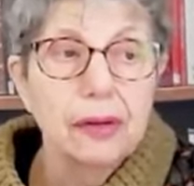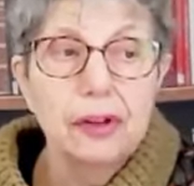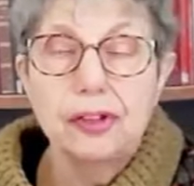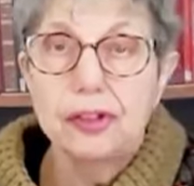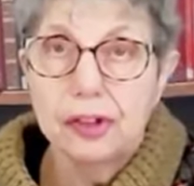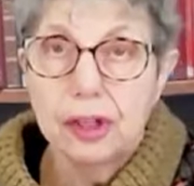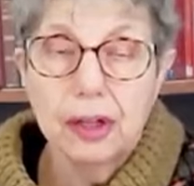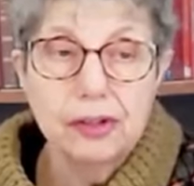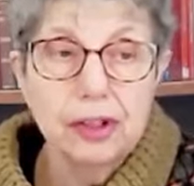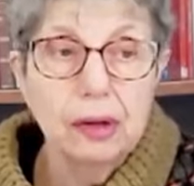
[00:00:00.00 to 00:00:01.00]
This is an
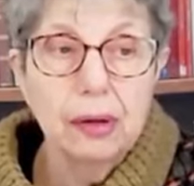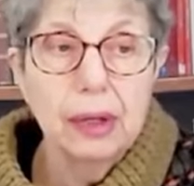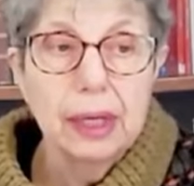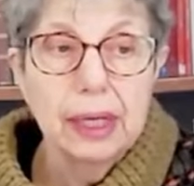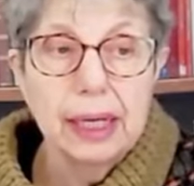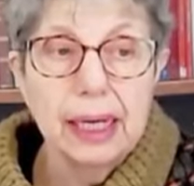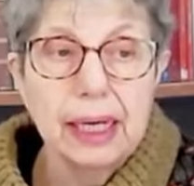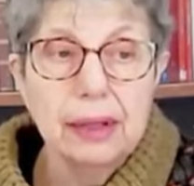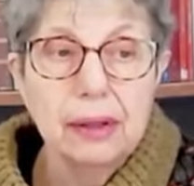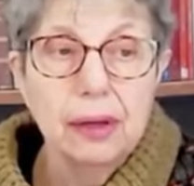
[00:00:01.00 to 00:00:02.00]
article
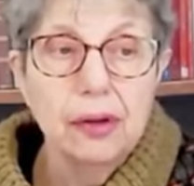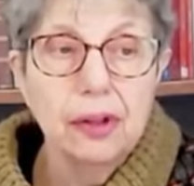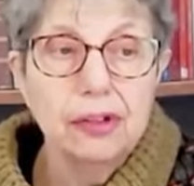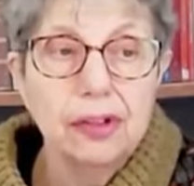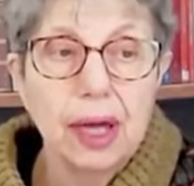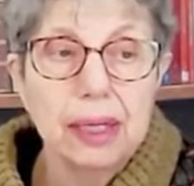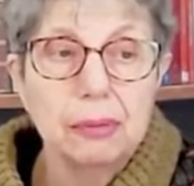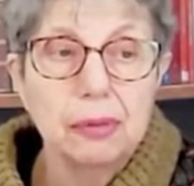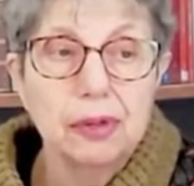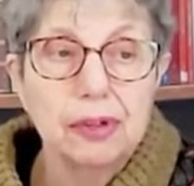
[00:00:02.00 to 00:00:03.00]
in The
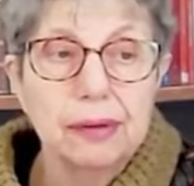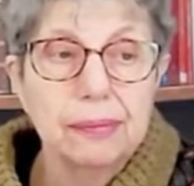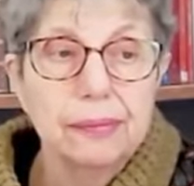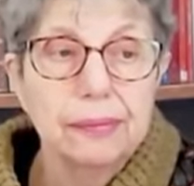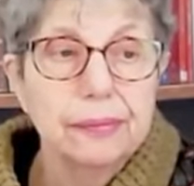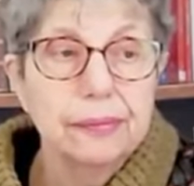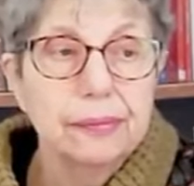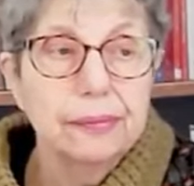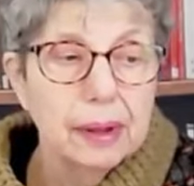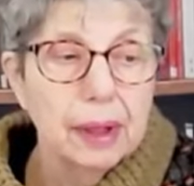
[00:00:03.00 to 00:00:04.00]
Times.
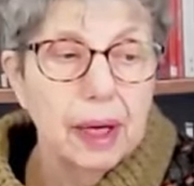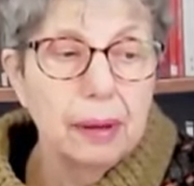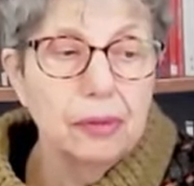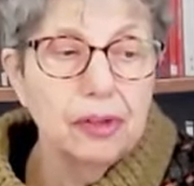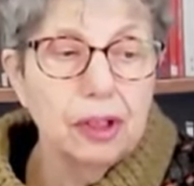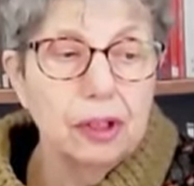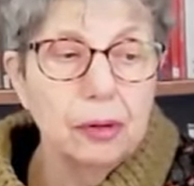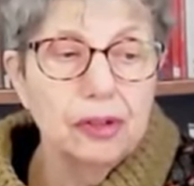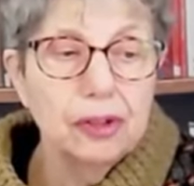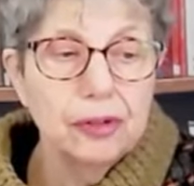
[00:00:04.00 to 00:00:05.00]
Humza
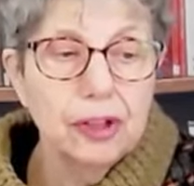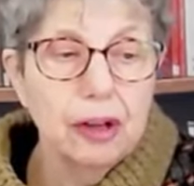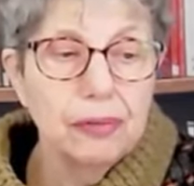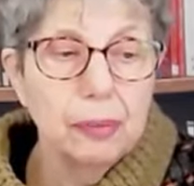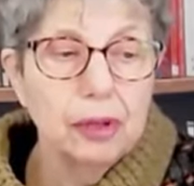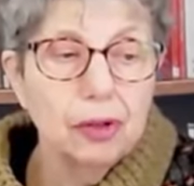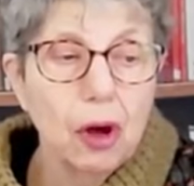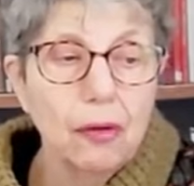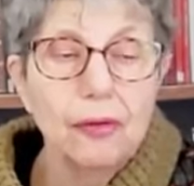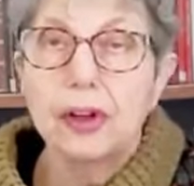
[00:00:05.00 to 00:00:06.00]
Yousaf's government
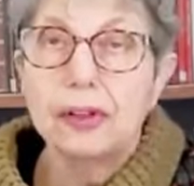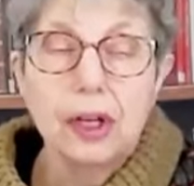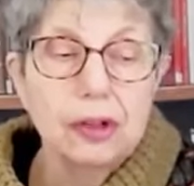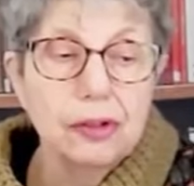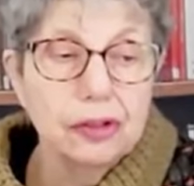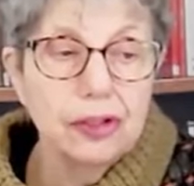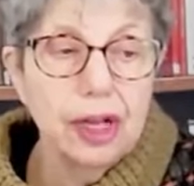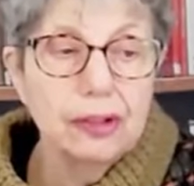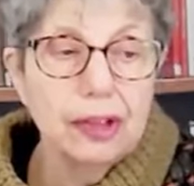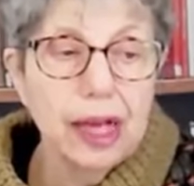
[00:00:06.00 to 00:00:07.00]
offered to
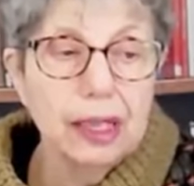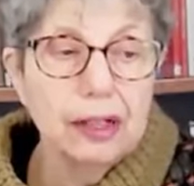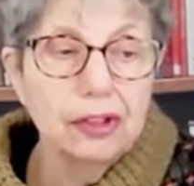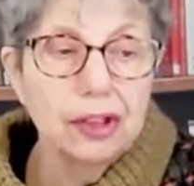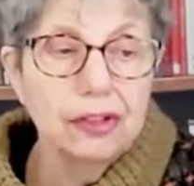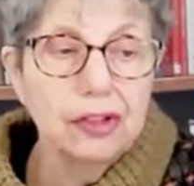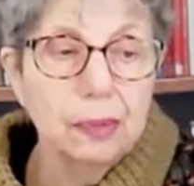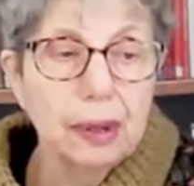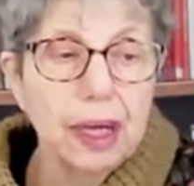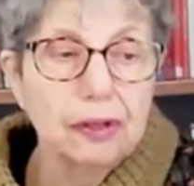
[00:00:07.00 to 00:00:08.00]
send NHS
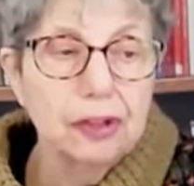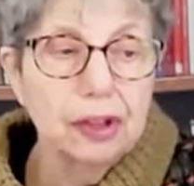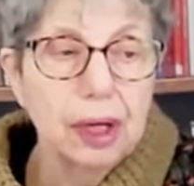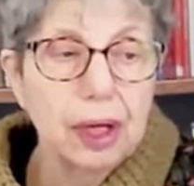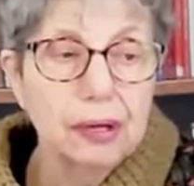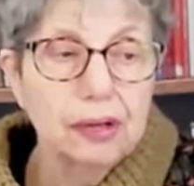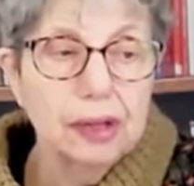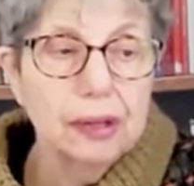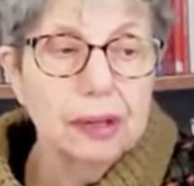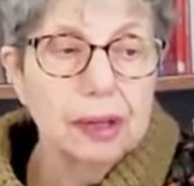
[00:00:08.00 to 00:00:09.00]
supplies to
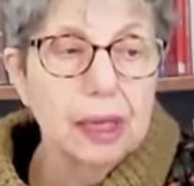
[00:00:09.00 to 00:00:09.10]
Gaza.